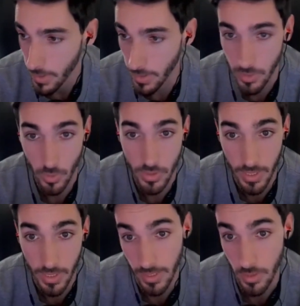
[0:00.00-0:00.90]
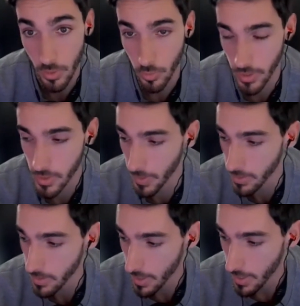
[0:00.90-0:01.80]
So it's kind of easier to
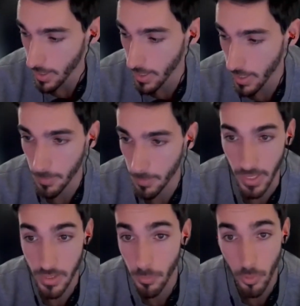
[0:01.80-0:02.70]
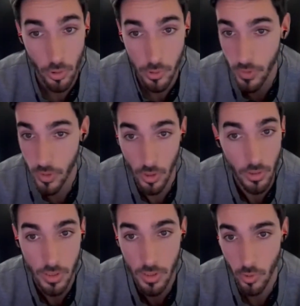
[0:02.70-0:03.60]
explain. Examples,
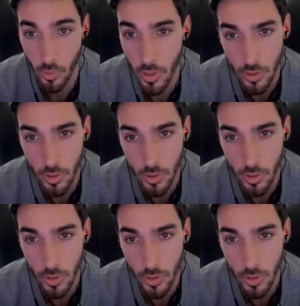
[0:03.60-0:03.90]
results, and so on.